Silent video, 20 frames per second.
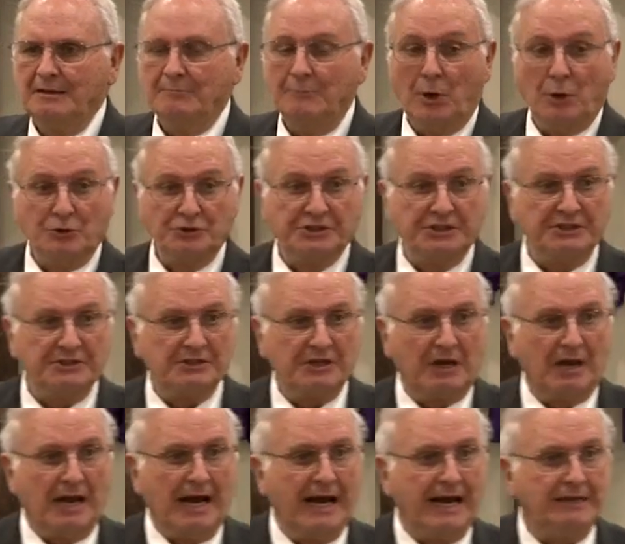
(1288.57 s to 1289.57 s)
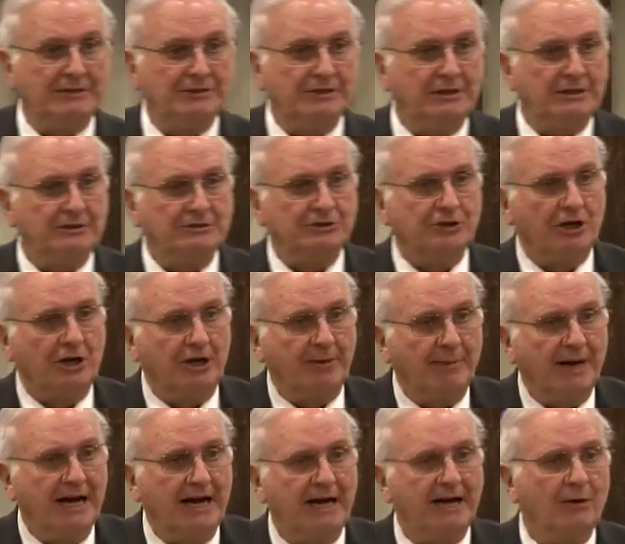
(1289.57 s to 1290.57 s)
Moses, Elijah,
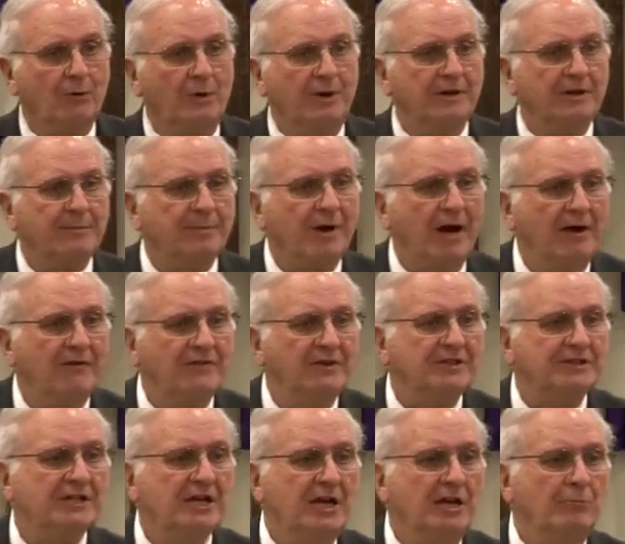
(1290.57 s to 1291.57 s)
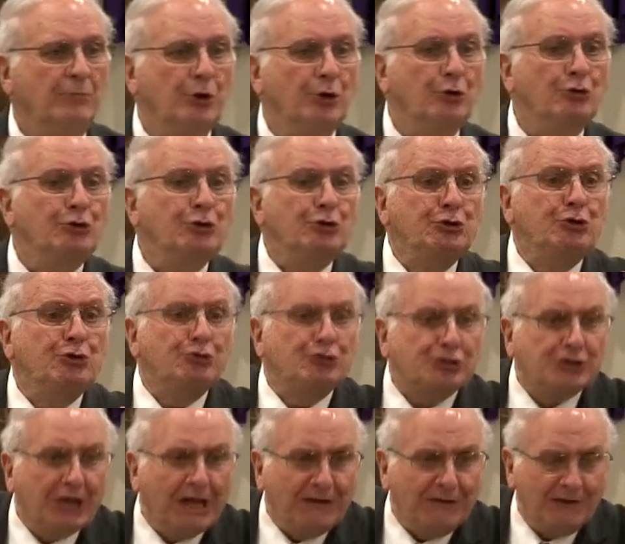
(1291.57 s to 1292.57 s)
Jeremiah, one of the prophets, but who do you
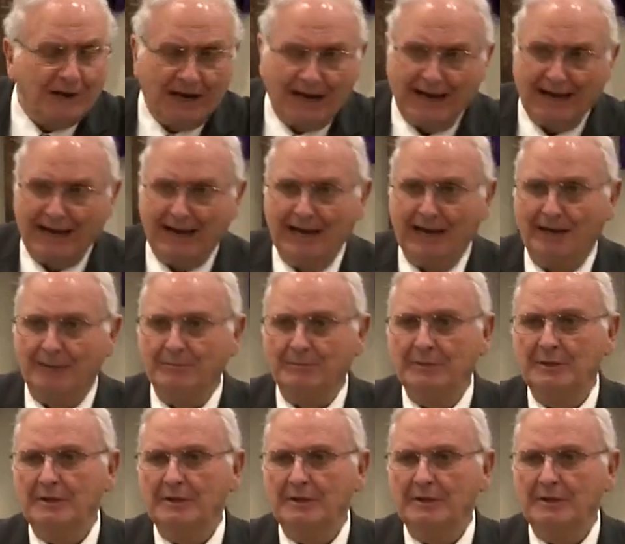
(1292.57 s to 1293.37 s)
say that I am?